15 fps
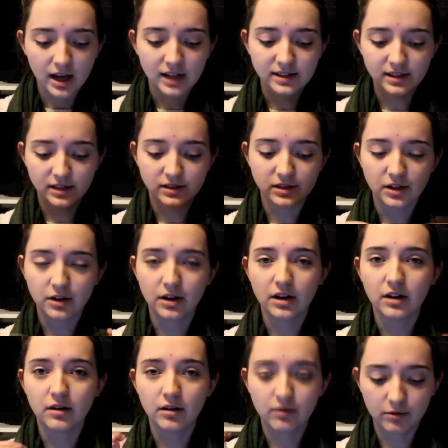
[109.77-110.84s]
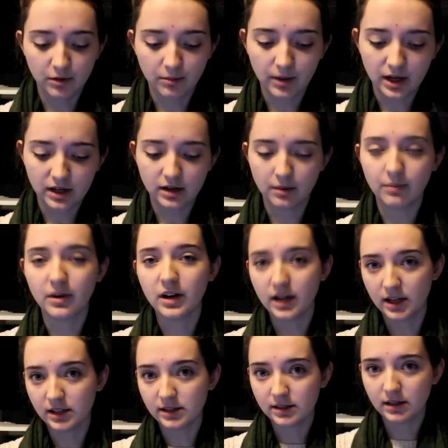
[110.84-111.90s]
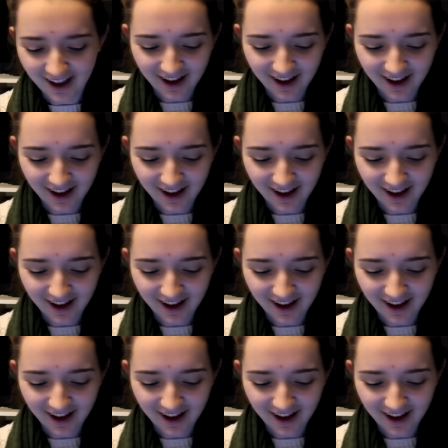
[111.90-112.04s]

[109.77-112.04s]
It says your roommate number is.